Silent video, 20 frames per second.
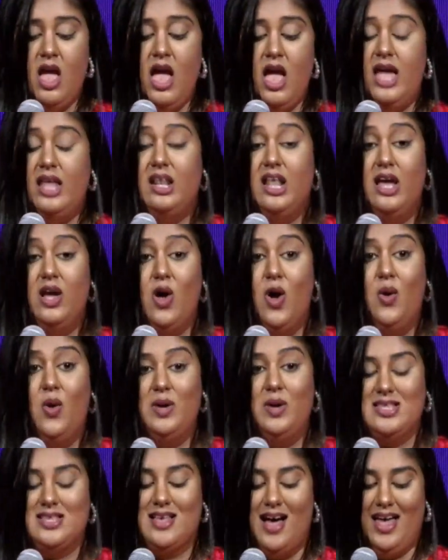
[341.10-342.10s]
And like
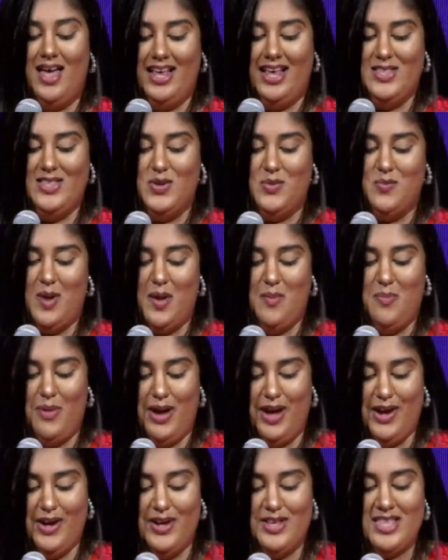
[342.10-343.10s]
always, God answered my
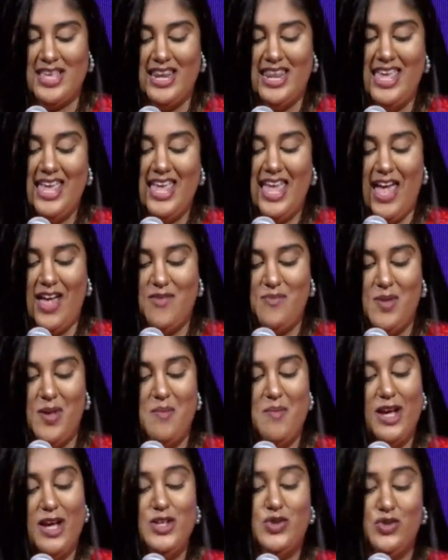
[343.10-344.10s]
prayers, and He gave me
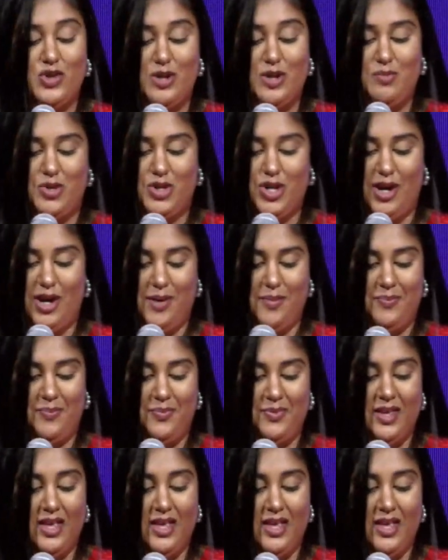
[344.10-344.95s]
my dream job.